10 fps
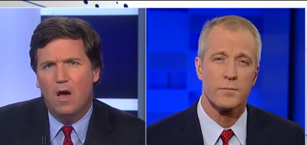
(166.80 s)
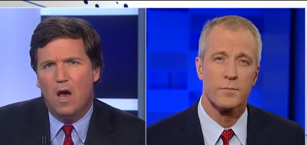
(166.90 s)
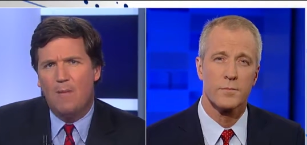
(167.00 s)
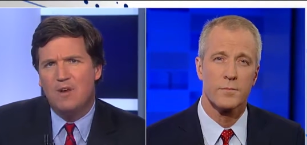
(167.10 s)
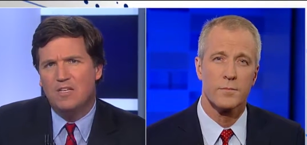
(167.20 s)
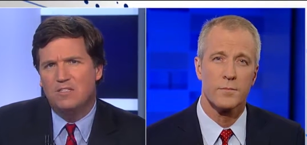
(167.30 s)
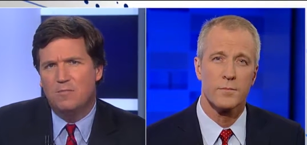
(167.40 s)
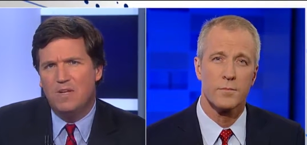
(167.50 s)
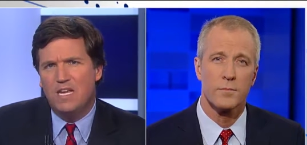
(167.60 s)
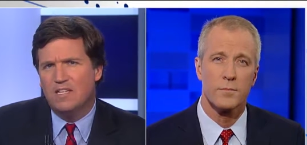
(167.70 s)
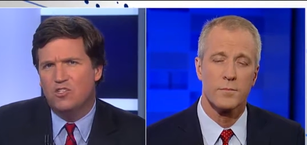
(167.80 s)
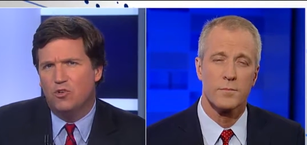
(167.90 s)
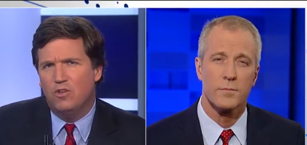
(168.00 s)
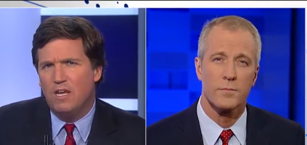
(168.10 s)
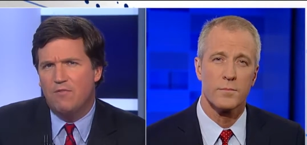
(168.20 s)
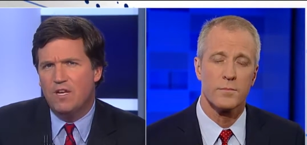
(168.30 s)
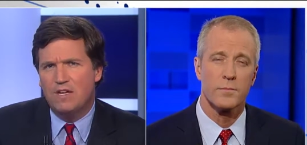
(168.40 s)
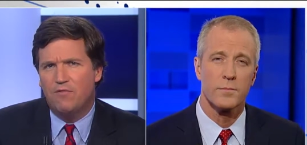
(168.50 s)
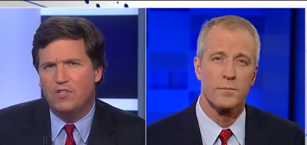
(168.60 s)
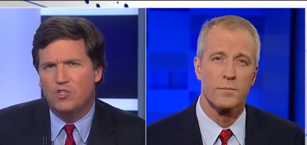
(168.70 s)
Speaker 1: ominous to me. It's certainly a very
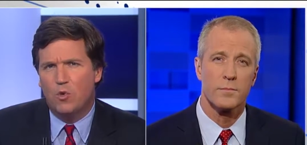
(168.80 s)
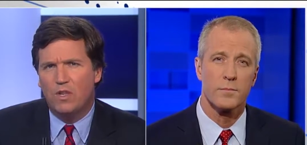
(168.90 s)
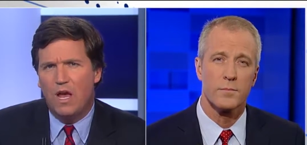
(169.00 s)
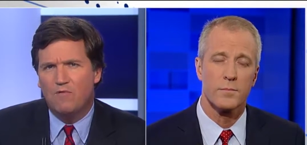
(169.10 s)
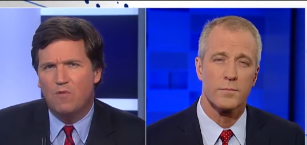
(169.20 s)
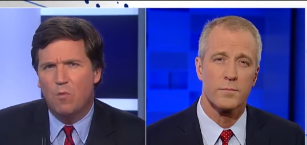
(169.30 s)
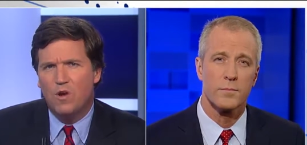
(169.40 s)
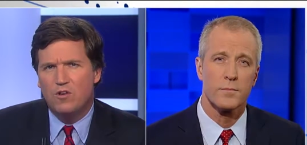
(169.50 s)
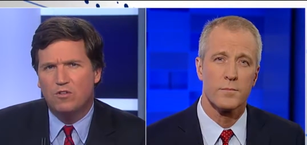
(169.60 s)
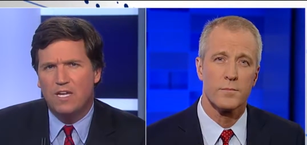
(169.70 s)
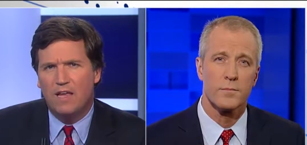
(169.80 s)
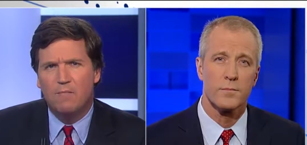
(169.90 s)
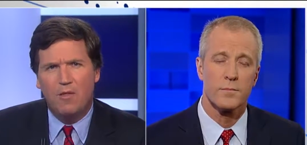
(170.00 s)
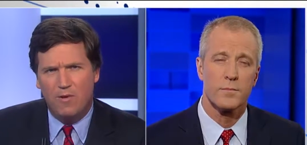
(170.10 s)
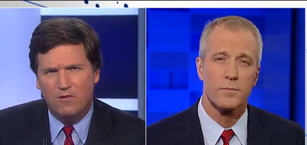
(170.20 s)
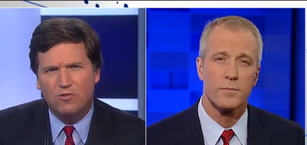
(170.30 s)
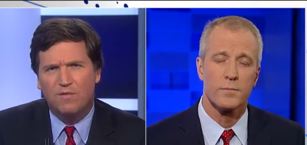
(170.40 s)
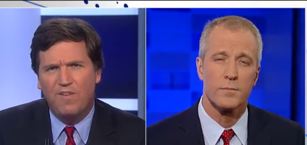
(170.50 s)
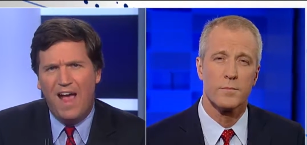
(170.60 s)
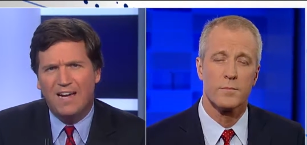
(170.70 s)
different storyline from the one you're telling. By the way, those are
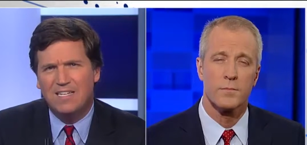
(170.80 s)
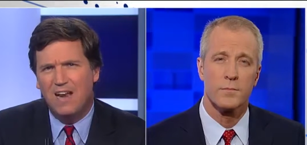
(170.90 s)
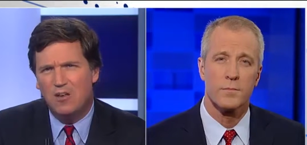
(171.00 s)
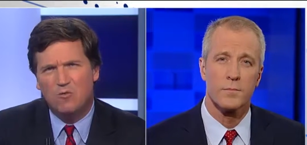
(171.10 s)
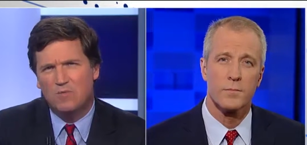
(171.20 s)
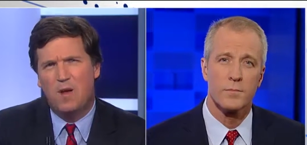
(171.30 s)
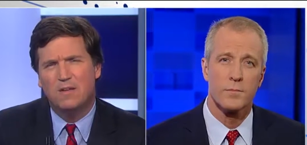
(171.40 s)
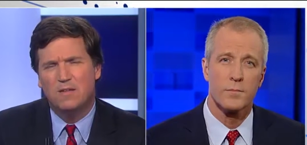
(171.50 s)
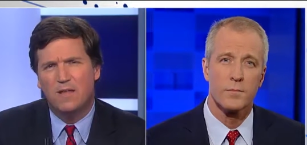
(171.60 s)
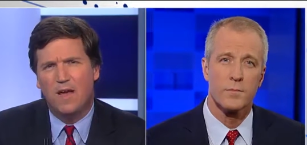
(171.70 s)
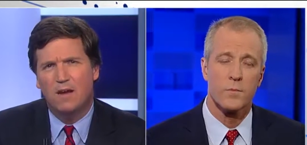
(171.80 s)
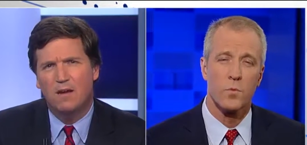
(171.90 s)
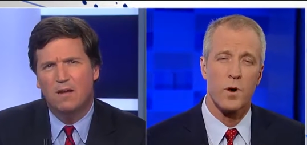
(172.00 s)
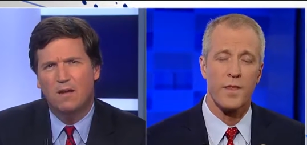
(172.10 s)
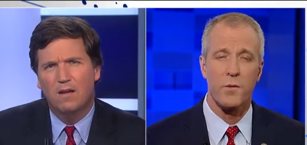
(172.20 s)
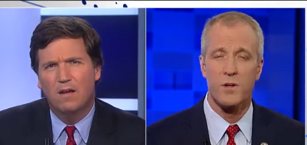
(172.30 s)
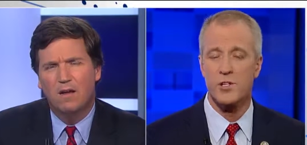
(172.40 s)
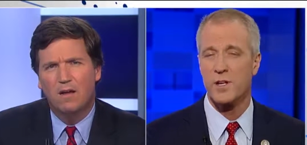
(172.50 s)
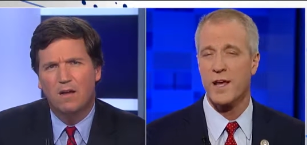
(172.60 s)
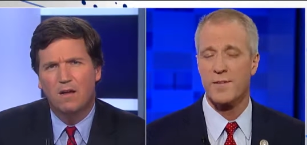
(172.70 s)
facts. How do you respond to that?
Speaker 2: Well, then we
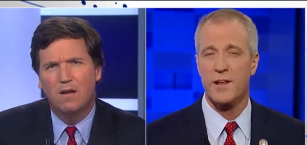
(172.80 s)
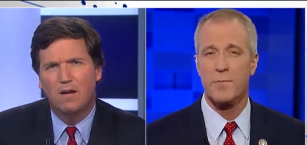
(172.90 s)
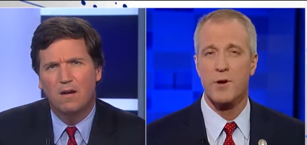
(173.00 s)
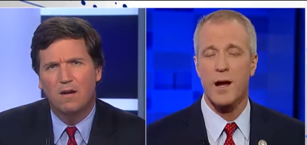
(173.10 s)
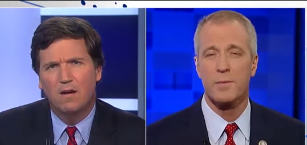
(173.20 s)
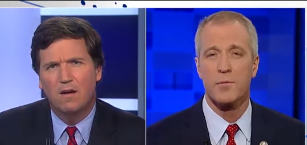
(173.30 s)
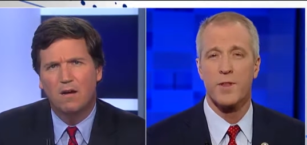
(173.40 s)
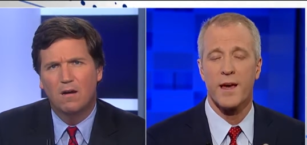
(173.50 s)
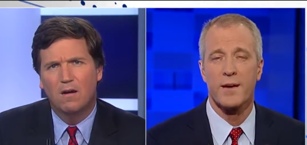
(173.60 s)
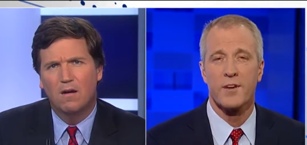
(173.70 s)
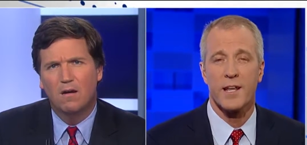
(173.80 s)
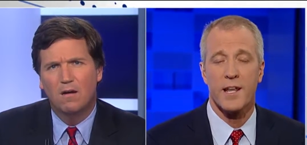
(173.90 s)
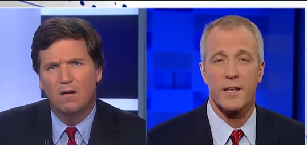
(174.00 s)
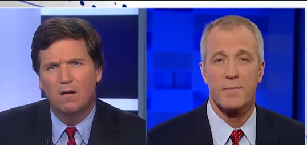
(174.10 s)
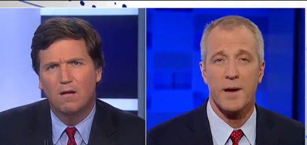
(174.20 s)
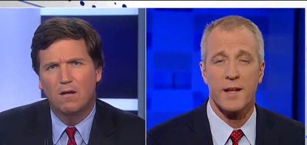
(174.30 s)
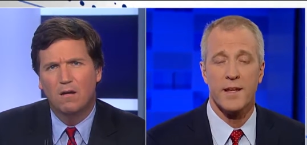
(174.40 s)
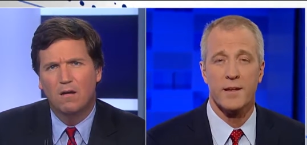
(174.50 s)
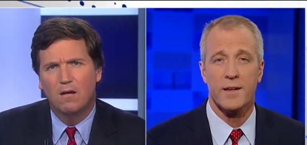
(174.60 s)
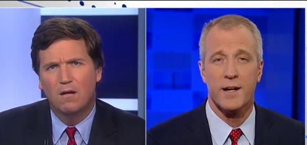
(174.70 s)
shouldn't have any problem with having an
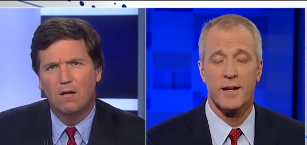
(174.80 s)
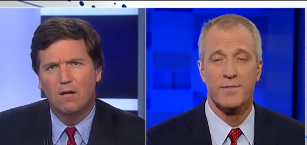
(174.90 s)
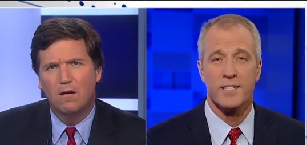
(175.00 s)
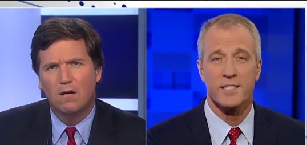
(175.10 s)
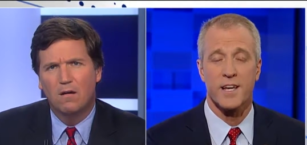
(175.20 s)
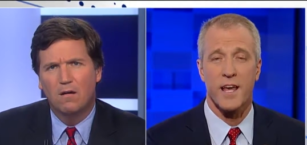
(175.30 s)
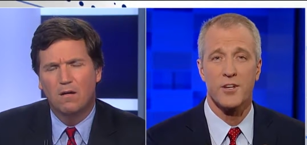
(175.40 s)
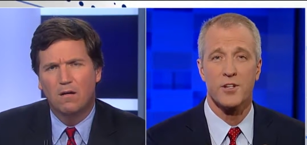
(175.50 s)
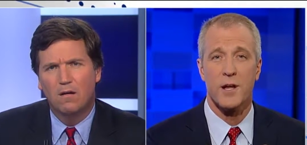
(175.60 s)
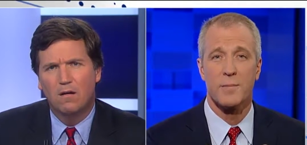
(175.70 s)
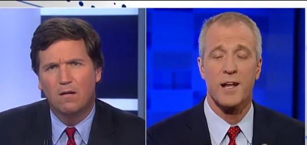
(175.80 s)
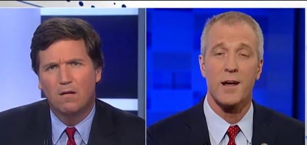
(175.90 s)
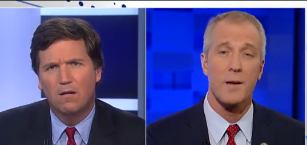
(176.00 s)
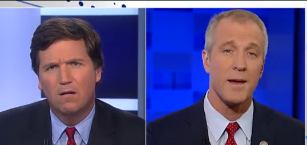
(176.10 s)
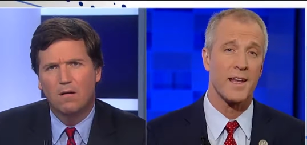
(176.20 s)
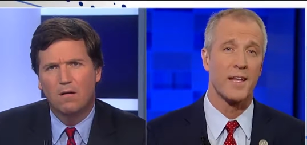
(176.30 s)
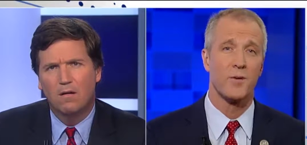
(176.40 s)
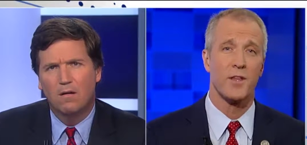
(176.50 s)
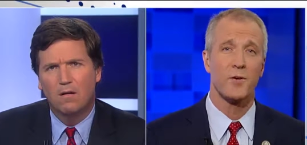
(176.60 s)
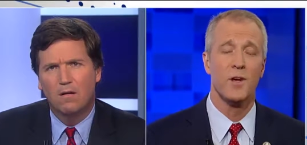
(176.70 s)
independent uh, investigation. I mean, I'll, I'll, make a
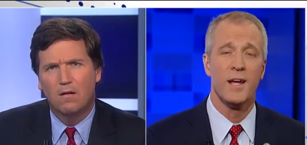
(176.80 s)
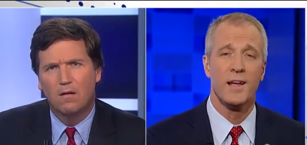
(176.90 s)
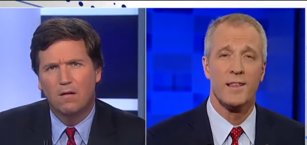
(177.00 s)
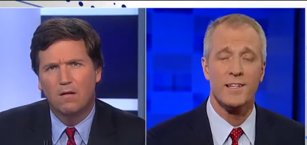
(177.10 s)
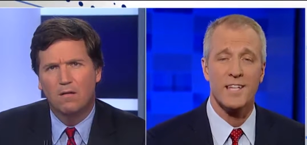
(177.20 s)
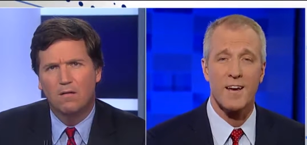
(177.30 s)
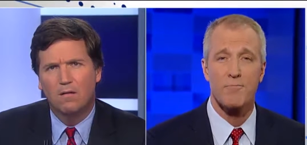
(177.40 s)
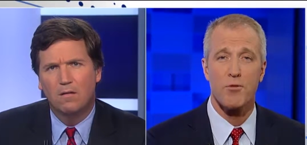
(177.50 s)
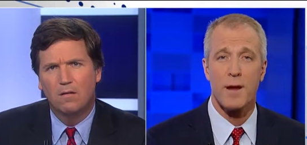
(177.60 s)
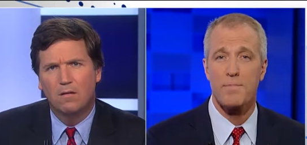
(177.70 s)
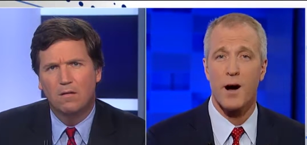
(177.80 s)
deal with you. Let's have Preet